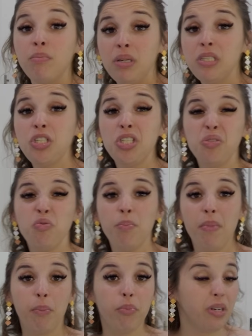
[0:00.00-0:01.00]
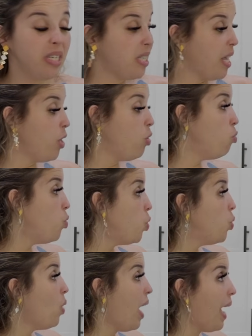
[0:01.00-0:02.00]
But just remember is that you
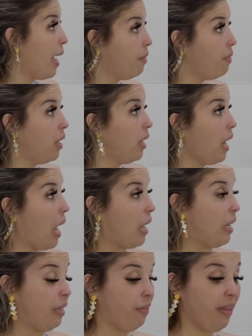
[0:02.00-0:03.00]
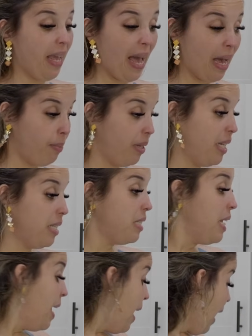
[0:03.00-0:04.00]
do have a lot of
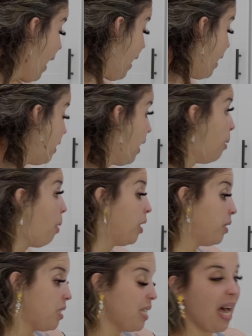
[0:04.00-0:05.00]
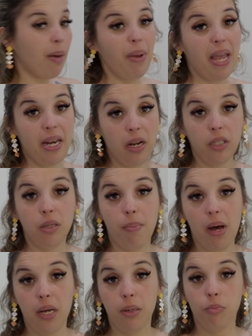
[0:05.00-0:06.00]
cabinets and um, on the top and on the
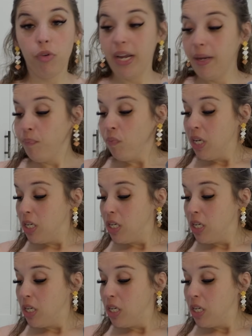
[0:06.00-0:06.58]
bottom, right?